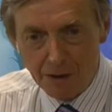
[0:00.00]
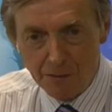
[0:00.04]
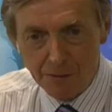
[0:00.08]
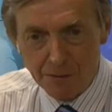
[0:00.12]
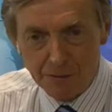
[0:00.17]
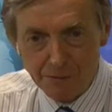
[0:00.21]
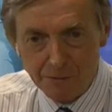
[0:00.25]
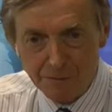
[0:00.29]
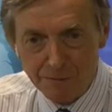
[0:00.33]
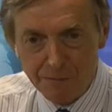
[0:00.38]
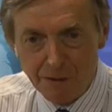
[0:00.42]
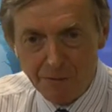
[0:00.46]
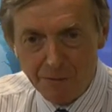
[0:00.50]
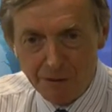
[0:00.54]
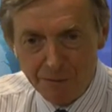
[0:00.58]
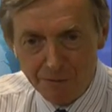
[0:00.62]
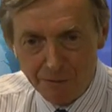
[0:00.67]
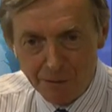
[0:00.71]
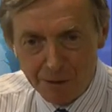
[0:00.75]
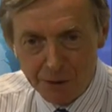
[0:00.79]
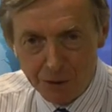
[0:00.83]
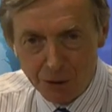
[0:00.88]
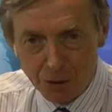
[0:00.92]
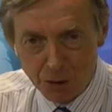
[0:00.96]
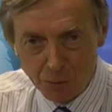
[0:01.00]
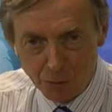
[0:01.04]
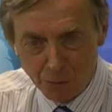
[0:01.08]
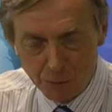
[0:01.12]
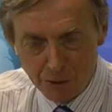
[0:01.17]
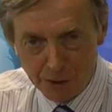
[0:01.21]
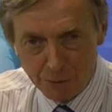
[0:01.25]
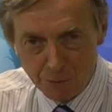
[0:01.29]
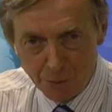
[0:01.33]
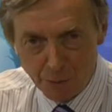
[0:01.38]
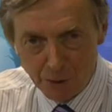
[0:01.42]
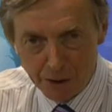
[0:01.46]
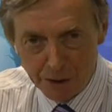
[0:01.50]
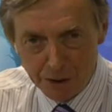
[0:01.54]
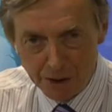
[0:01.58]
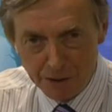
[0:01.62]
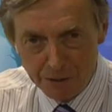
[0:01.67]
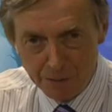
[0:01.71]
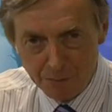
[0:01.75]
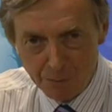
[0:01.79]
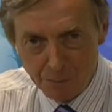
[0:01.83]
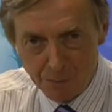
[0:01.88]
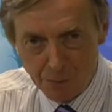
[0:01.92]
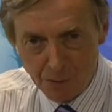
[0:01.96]
very, very shortly bring
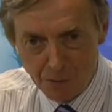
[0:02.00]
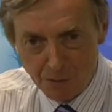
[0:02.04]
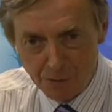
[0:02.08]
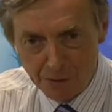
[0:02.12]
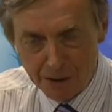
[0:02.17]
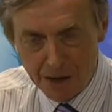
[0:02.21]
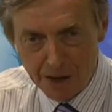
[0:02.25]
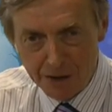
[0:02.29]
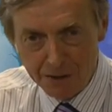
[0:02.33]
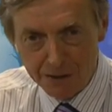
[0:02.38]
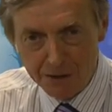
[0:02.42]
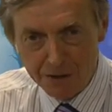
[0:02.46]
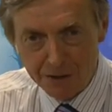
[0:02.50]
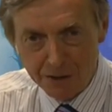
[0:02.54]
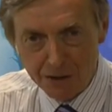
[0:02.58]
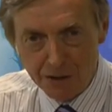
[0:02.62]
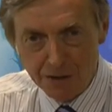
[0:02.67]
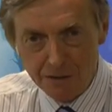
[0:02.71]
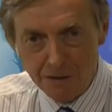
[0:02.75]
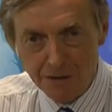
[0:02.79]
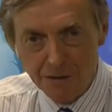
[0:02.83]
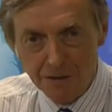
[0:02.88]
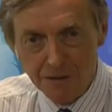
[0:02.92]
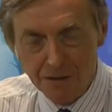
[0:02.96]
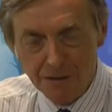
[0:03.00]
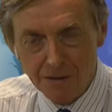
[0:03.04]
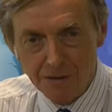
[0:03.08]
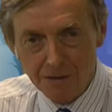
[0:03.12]
in Mark Anderson.